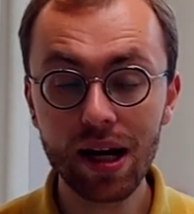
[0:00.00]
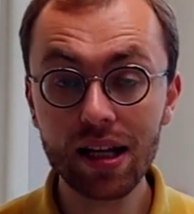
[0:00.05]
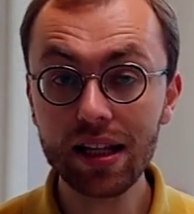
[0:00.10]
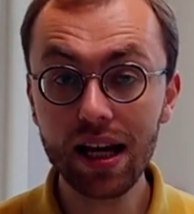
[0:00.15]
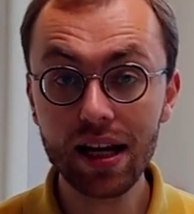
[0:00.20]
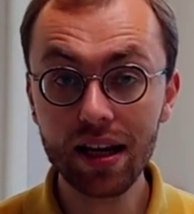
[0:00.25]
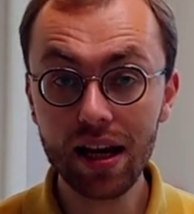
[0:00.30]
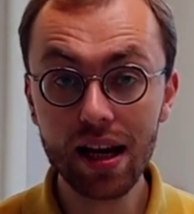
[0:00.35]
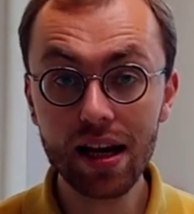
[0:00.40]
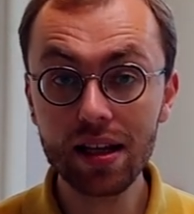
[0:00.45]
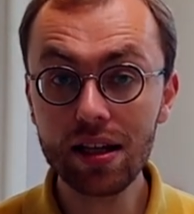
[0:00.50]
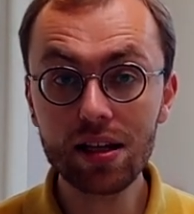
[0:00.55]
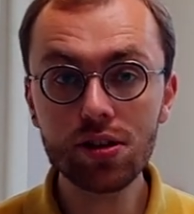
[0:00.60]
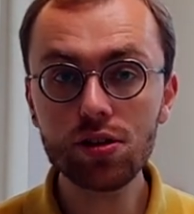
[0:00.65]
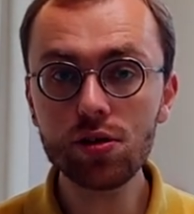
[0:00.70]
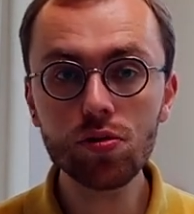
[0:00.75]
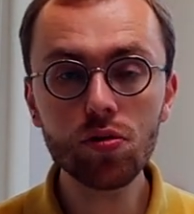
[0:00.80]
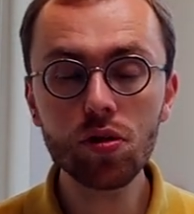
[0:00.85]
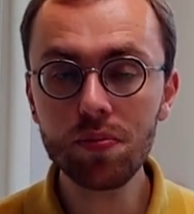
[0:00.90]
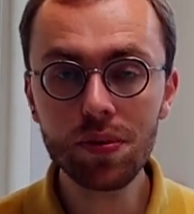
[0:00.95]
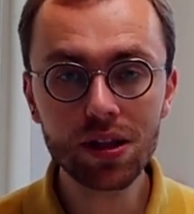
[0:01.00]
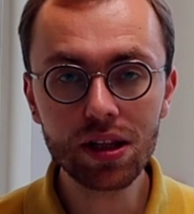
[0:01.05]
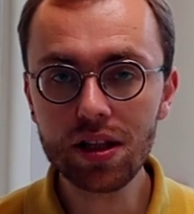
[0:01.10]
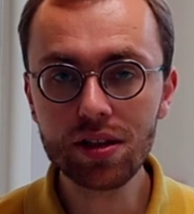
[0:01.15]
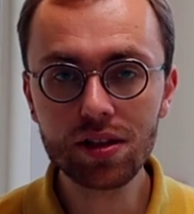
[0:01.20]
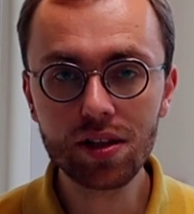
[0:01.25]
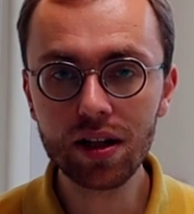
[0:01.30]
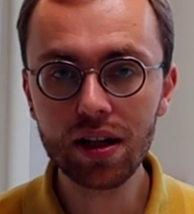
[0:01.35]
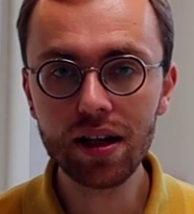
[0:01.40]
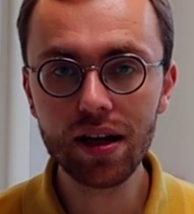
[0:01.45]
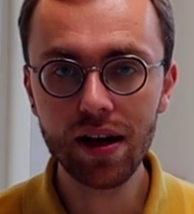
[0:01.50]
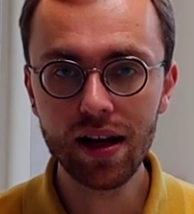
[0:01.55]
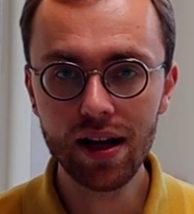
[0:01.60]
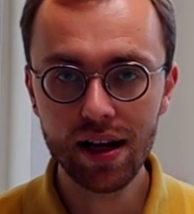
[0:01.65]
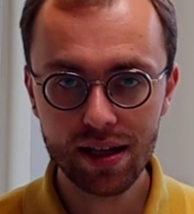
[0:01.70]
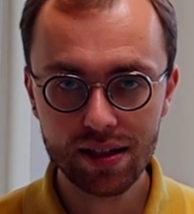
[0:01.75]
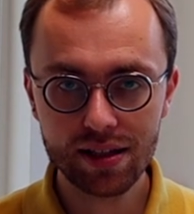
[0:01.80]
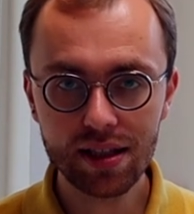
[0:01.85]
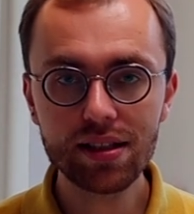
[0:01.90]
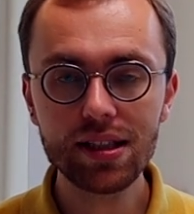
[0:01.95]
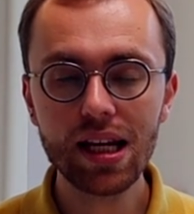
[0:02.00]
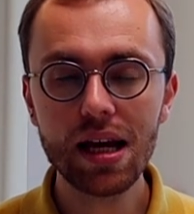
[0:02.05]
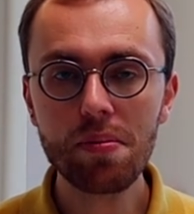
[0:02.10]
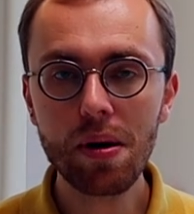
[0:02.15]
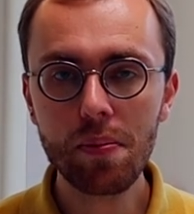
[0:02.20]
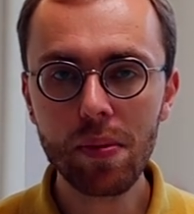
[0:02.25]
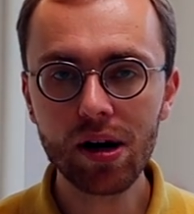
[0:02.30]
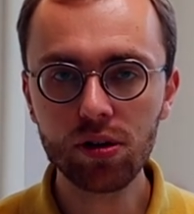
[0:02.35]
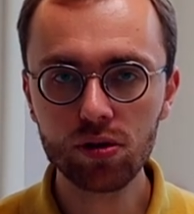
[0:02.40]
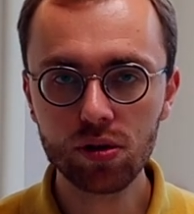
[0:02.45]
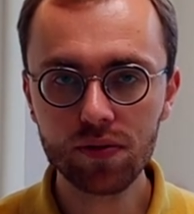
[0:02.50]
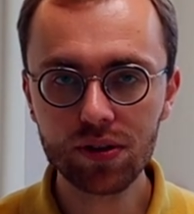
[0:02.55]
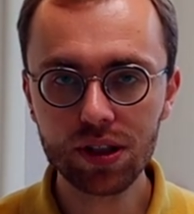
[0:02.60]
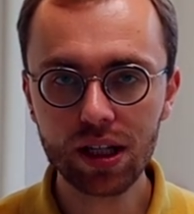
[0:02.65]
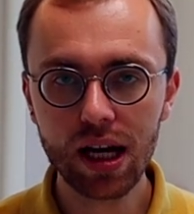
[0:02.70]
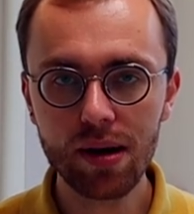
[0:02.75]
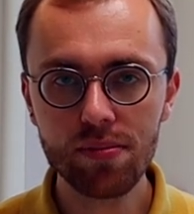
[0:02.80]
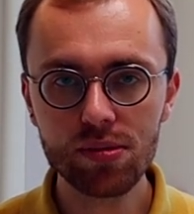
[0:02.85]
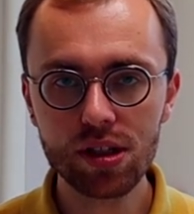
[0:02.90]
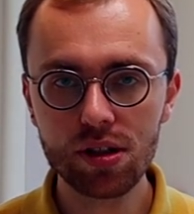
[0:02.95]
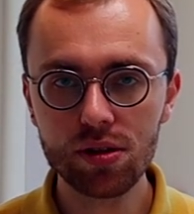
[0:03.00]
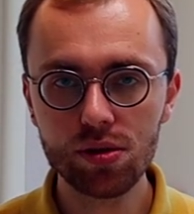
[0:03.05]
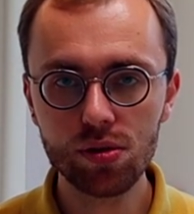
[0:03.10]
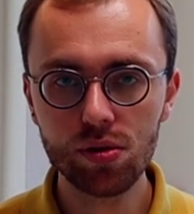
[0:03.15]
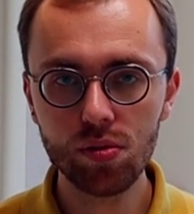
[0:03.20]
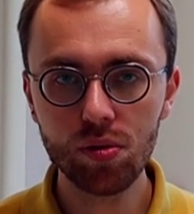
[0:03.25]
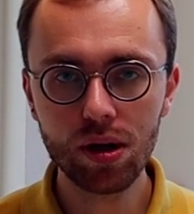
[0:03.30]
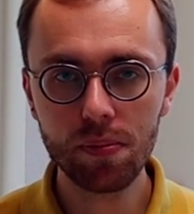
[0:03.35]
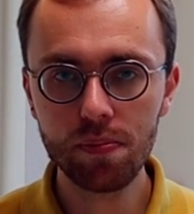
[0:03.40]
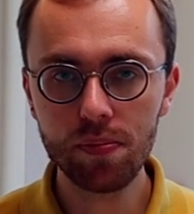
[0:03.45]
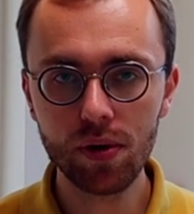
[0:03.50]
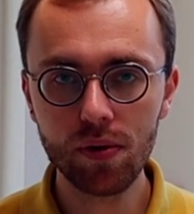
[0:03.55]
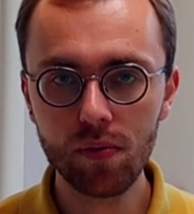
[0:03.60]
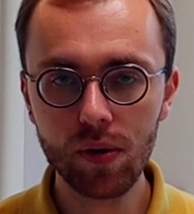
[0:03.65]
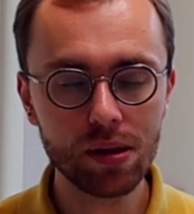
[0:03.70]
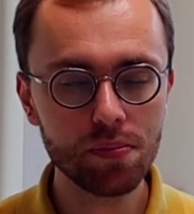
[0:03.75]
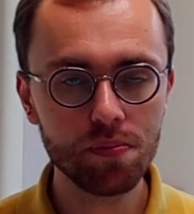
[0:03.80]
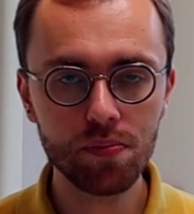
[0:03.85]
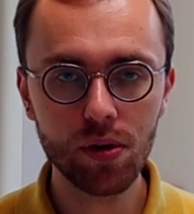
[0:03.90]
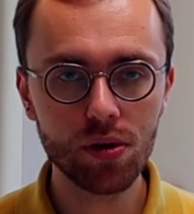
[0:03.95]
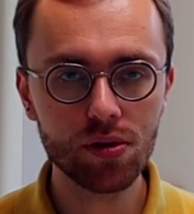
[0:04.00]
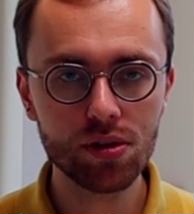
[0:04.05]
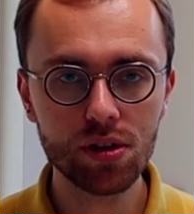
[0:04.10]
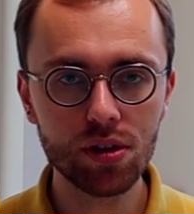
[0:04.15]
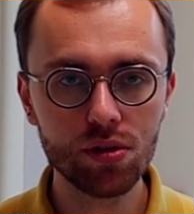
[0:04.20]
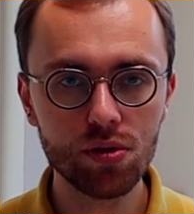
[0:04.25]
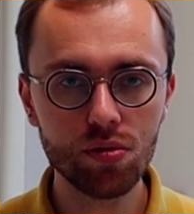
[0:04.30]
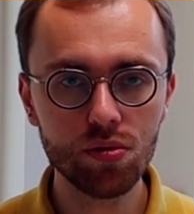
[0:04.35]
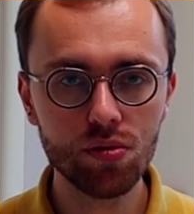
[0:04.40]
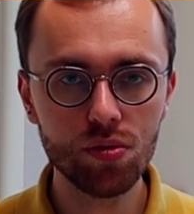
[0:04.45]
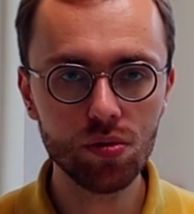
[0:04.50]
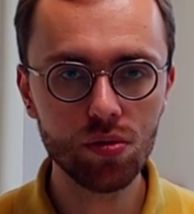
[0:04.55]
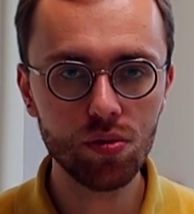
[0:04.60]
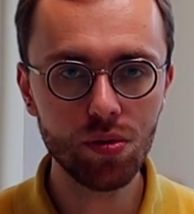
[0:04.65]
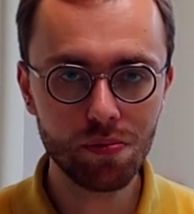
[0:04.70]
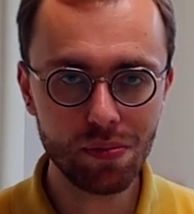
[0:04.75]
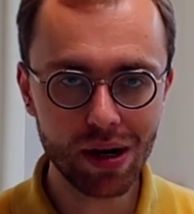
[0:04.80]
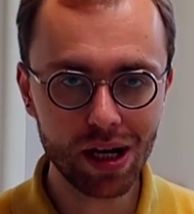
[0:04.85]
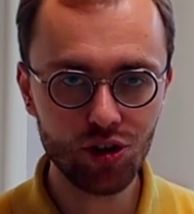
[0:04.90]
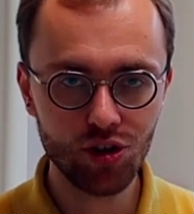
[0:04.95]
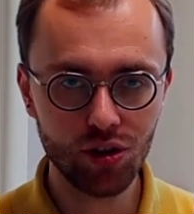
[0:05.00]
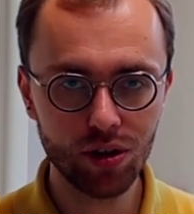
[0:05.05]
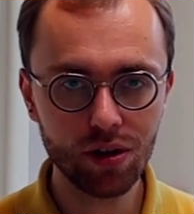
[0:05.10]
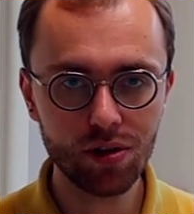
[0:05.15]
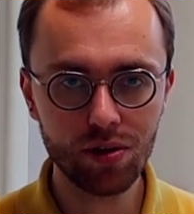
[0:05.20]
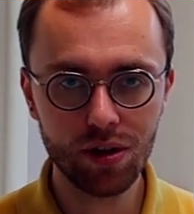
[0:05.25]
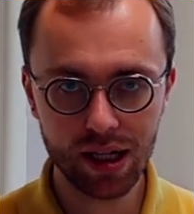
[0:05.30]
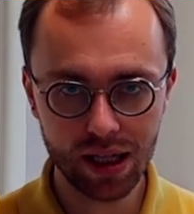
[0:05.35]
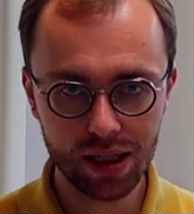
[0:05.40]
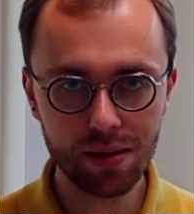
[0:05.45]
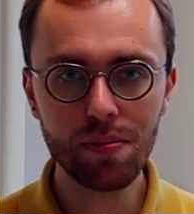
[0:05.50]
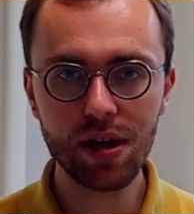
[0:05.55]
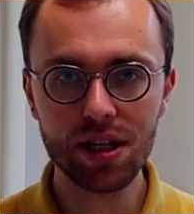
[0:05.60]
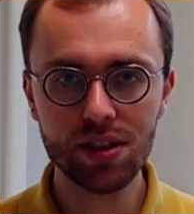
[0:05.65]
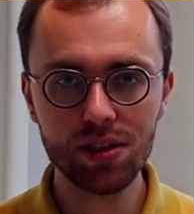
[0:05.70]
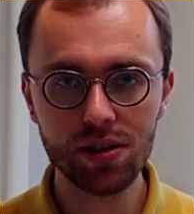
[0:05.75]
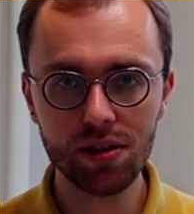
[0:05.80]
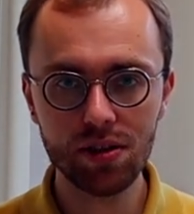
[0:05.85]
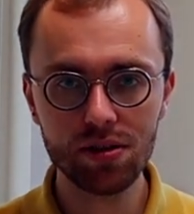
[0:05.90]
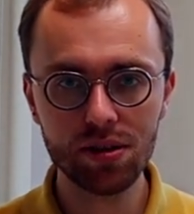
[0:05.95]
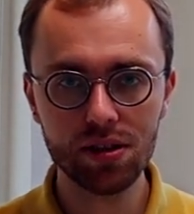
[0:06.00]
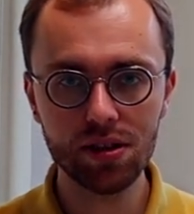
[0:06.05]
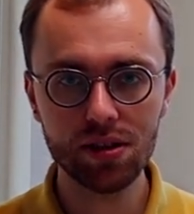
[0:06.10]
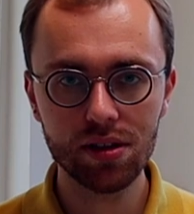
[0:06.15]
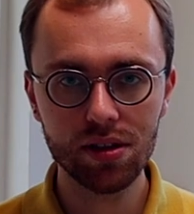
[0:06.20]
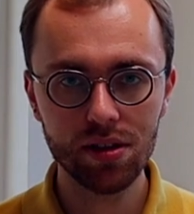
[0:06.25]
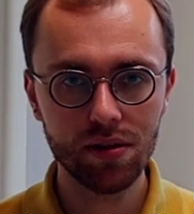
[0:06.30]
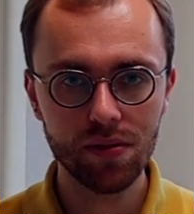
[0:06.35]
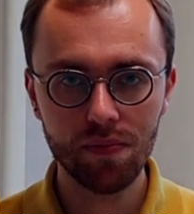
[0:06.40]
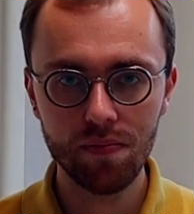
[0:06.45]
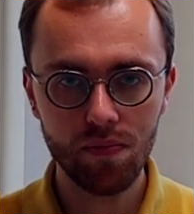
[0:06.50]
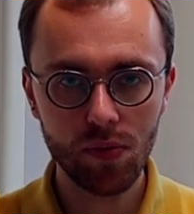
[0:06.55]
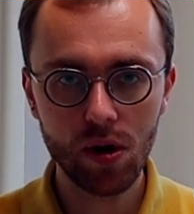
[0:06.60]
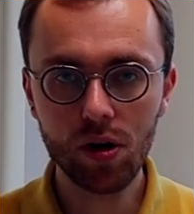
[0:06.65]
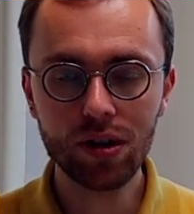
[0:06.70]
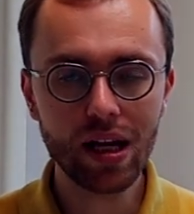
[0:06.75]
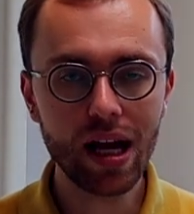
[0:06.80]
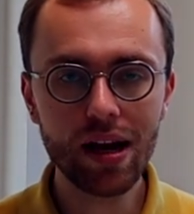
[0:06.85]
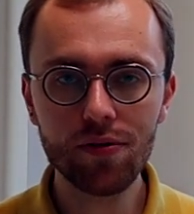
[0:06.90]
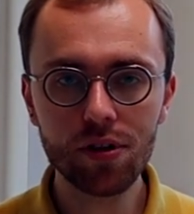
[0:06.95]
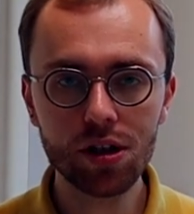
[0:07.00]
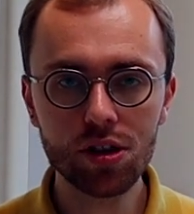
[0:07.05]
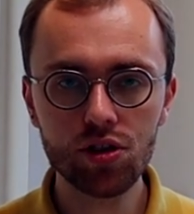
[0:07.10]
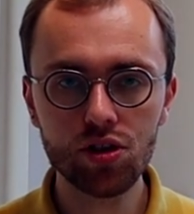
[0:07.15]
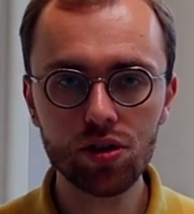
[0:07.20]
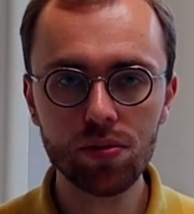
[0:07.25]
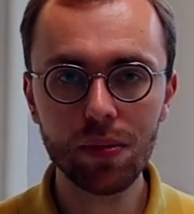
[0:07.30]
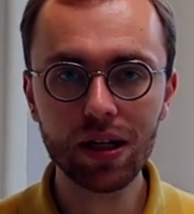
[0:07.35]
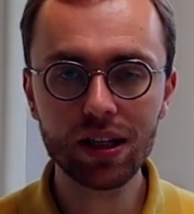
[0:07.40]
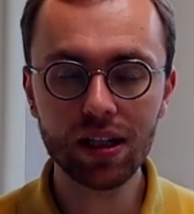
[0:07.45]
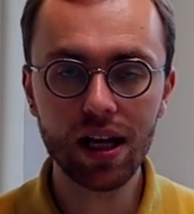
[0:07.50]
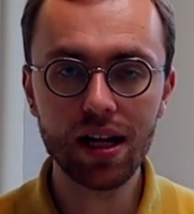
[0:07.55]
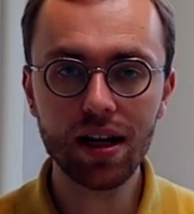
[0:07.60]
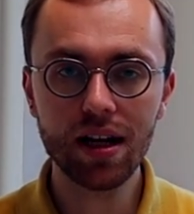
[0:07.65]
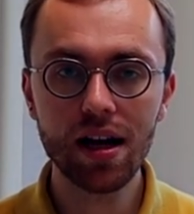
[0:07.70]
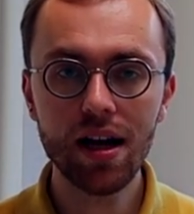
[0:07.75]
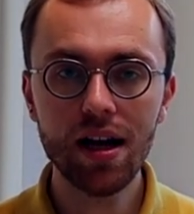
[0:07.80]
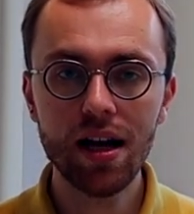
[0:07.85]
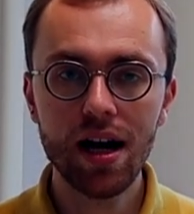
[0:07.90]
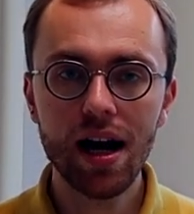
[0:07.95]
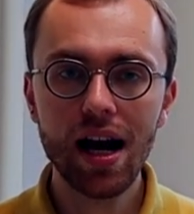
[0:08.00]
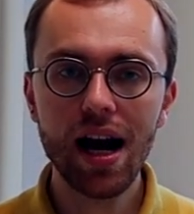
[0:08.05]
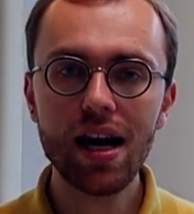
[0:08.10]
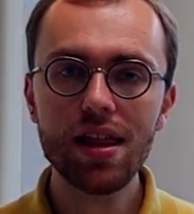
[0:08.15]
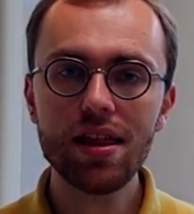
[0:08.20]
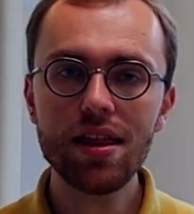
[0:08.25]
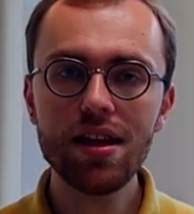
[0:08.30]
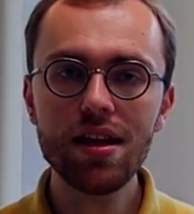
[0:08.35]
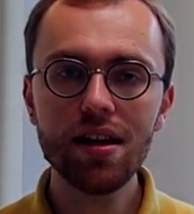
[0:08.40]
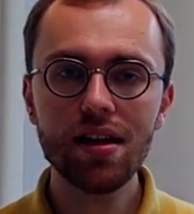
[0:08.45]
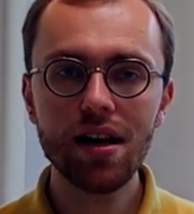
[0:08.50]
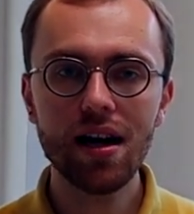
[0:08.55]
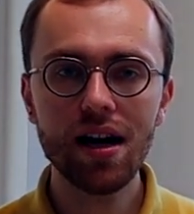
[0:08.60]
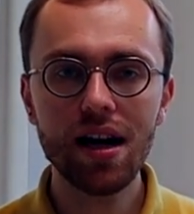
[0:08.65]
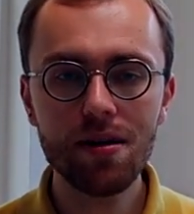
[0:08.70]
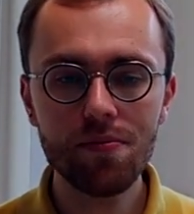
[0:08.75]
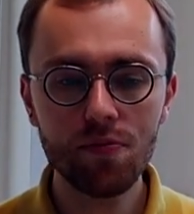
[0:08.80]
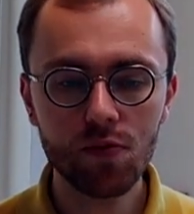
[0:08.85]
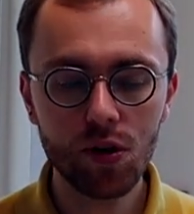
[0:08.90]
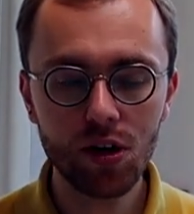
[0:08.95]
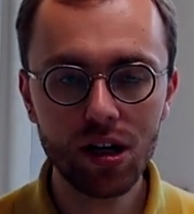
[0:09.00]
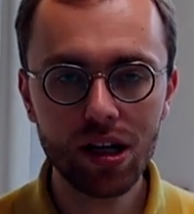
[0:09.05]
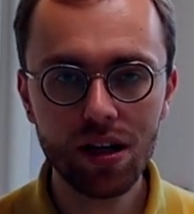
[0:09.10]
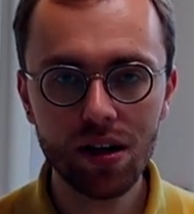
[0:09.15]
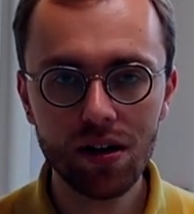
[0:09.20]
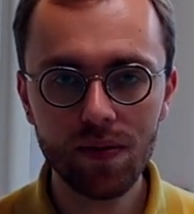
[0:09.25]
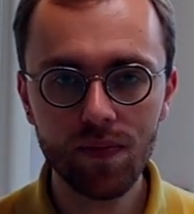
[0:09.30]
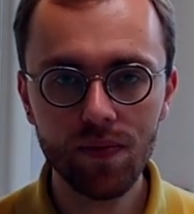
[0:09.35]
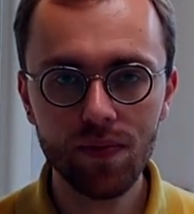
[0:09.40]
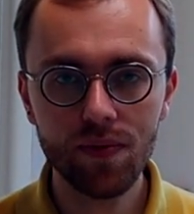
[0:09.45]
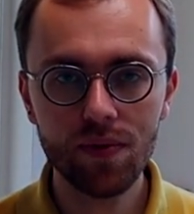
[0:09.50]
And like, and it took me literally the same amount of time that took one person to do bachelor and master's on average. But like, I think I'm very